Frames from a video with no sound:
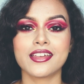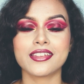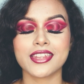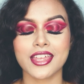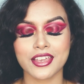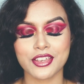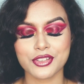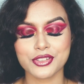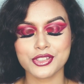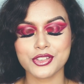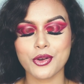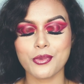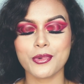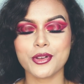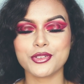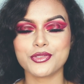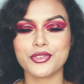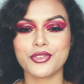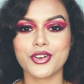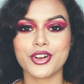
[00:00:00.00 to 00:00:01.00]
Thank you so
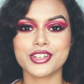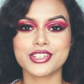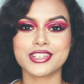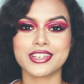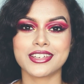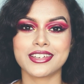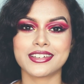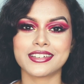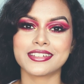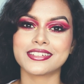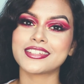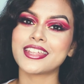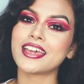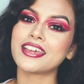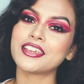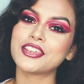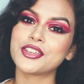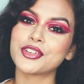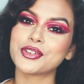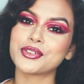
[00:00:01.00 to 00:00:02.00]
much for watching.
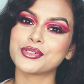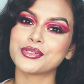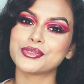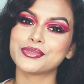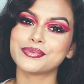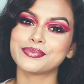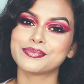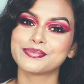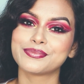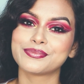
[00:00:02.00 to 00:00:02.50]
Thank you.